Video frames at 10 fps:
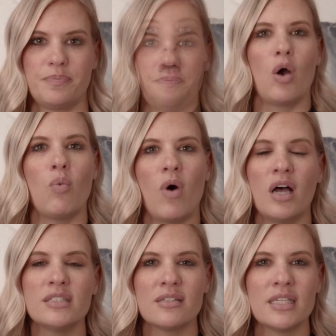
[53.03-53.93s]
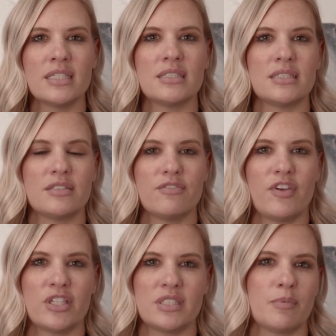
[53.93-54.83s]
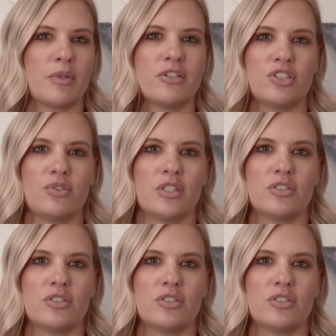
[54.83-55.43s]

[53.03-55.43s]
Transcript: A wand that is very similar to